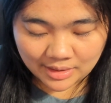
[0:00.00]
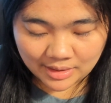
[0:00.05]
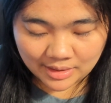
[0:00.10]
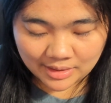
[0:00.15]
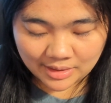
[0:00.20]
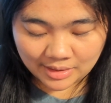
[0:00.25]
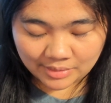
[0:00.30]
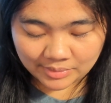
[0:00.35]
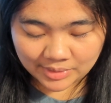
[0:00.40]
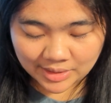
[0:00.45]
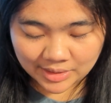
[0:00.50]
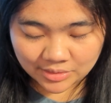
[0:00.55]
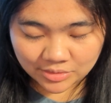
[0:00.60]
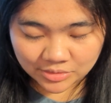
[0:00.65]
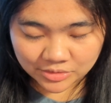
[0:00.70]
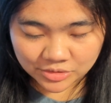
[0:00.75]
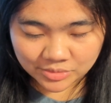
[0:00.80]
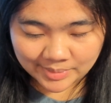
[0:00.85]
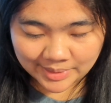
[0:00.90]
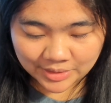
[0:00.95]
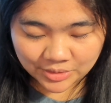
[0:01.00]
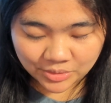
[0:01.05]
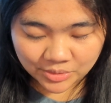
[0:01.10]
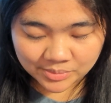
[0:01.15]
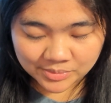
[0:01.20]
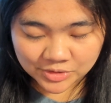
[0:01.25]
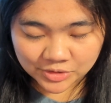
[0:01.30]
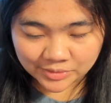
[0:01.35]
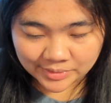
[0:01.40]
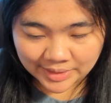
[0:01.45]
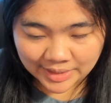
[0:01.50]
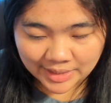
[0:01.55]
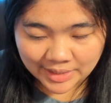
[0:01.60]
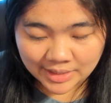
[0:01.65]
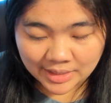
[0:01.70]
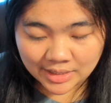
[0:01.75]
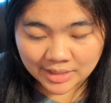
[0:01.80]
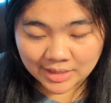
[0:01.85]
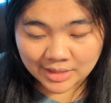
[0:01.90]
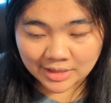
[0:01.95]
And now when I go to my home
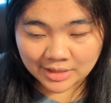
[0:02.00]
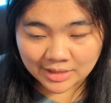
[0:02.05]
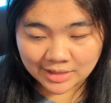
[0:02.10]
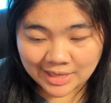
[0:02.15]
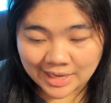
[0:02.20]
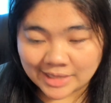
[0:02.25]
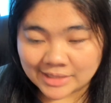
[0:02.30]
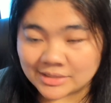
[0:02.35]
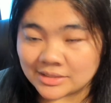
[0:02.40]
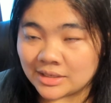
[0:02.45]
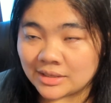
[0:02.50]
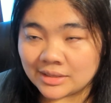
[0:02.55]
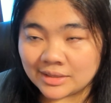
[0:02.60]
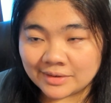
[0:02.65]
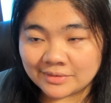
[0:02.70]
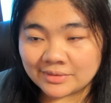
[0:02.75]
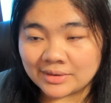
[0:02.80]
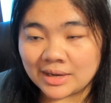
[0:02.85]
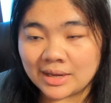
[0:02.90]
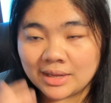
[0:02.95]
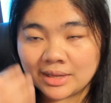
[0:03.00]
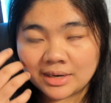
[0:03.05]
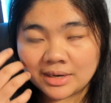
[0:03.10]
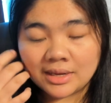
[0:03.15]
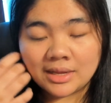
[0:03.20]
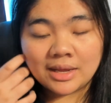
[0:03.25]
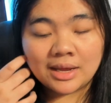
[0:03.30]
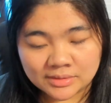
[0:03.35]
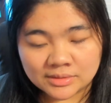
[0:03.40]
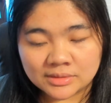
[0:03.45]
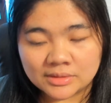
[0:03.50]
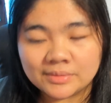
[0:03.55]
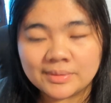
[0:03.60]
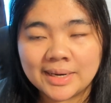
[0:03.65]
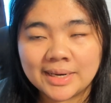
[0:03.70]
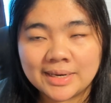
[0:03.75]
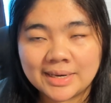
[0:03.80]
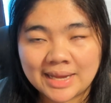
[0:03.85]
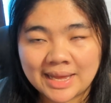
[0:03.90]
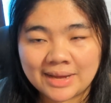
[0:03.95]
screen, that's all I've got. So
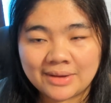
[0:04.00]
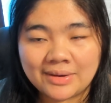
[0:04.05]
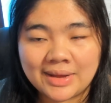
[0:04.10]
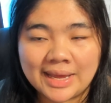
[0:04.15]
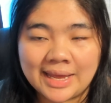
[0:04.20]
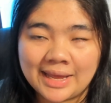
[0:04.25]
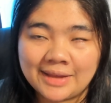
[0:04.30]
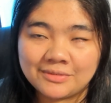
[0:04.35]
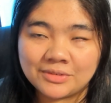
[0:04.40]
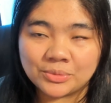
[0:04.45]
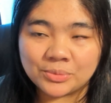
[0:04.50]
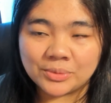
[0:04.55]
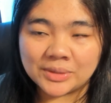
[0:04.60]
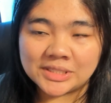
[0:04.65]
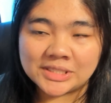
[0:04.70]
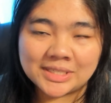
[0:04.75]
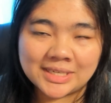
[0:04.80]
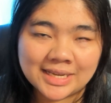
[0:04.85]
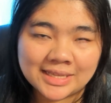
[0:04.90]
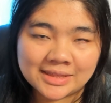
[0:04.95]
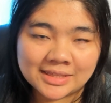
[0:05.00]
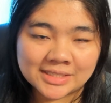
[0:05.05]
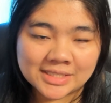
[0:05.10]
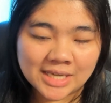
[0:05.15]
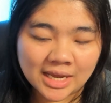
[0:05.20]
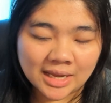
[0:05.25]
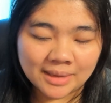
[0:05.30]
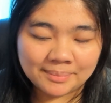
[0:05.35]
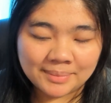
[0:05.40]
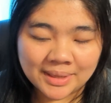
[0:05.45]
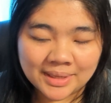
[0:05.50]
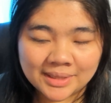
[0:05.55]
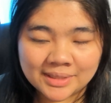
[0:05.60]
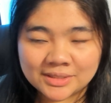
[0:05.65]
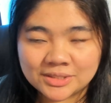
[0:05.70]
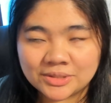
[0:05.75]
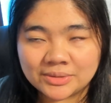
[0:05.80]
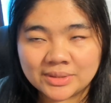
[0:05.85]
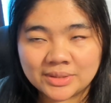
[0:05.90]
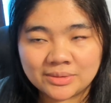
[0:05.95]
right now I have a widget at the top,
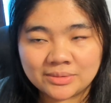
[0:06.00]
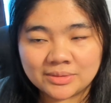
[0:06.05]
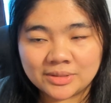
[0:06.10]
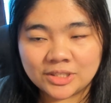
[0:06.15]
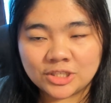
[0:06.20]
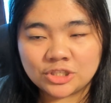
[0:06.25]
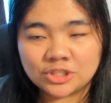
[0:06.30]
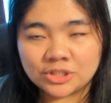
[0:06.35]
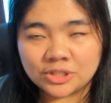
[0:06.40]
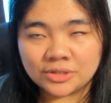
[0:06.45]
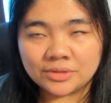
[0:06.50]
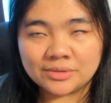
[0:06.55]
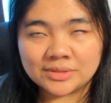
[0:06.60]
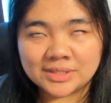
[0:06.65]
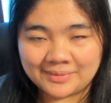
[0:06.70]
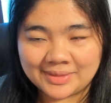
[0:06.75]
so it only shows